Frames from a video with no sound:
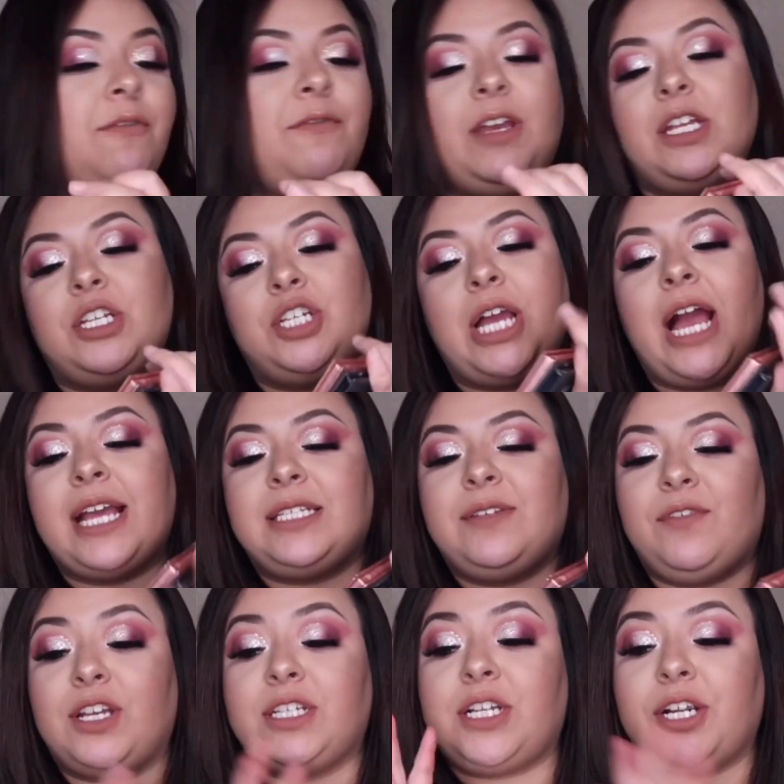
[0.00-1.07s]
each guys if
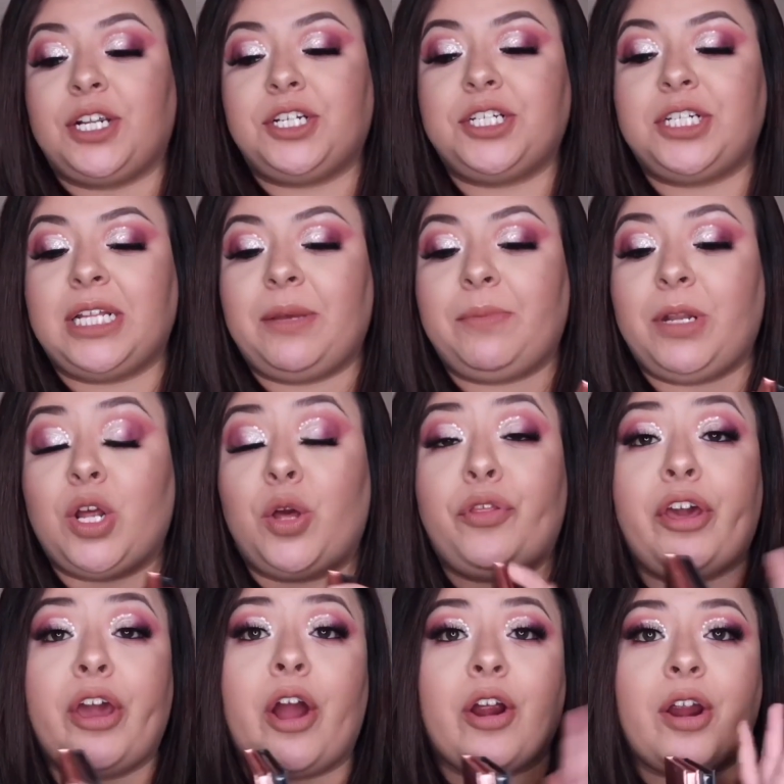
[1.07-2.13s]
you guys are interested let me know
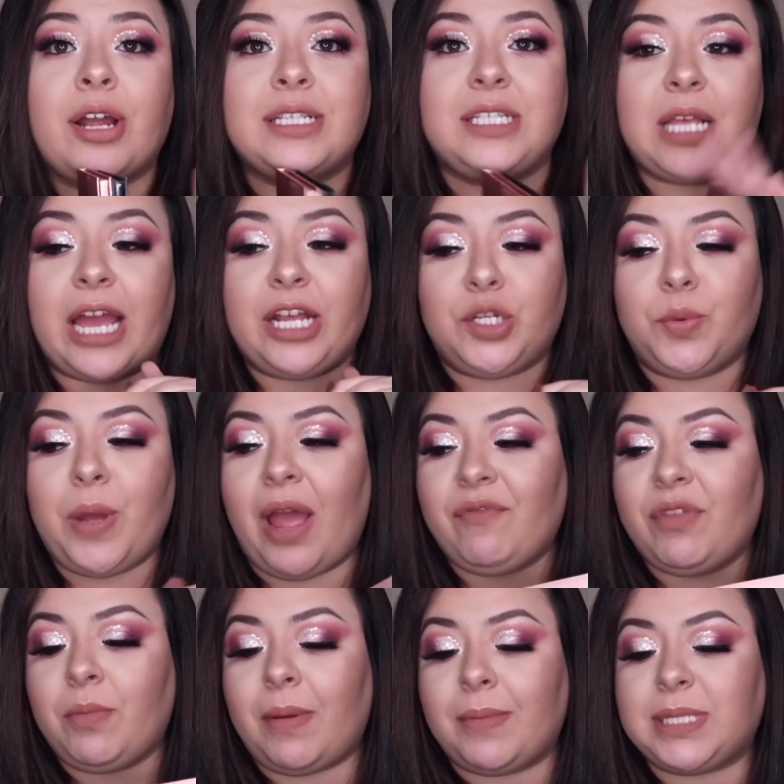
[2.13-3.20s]
they are on i do have
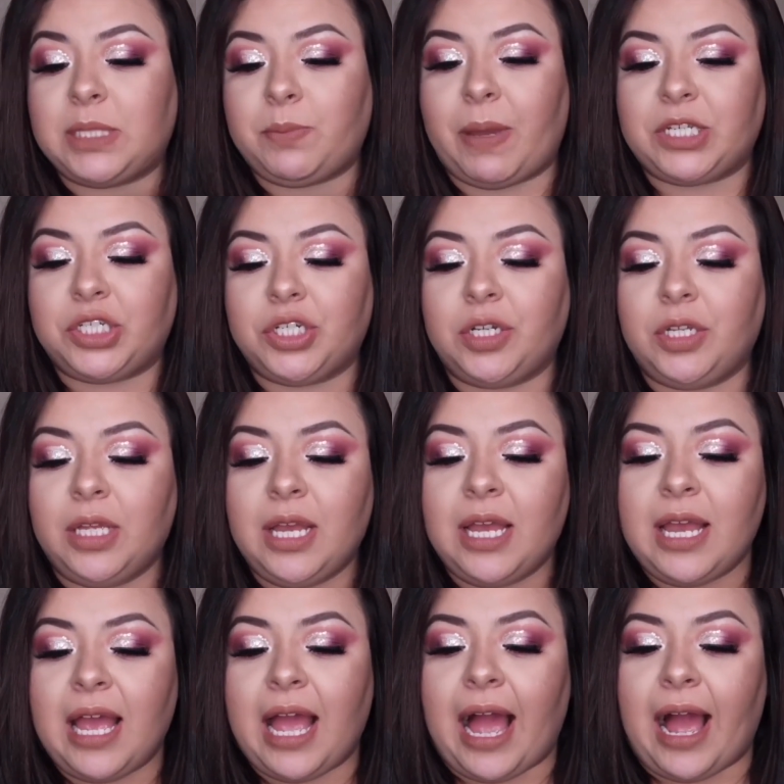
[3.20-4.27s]
them on special
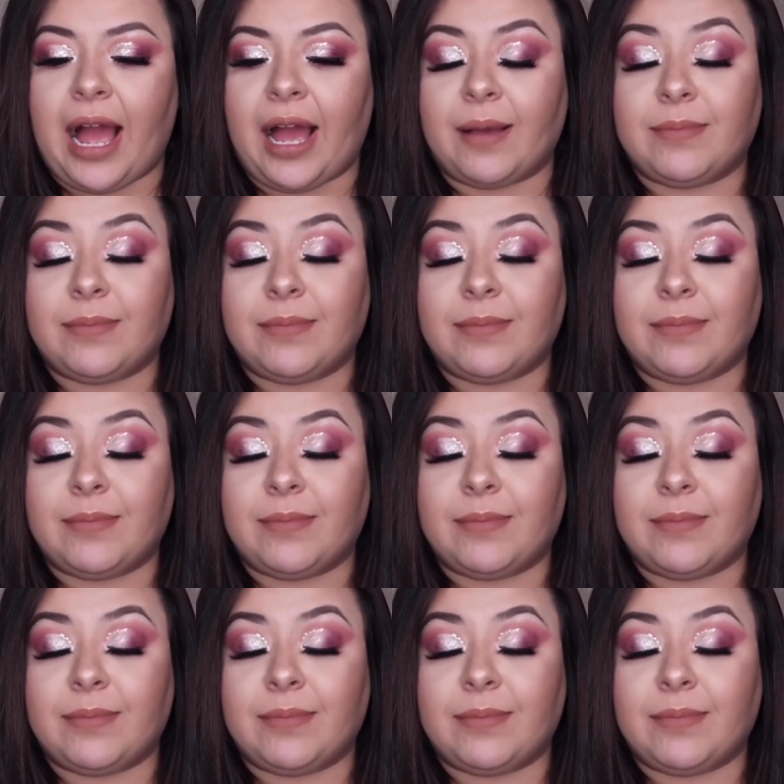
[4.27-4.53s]
um,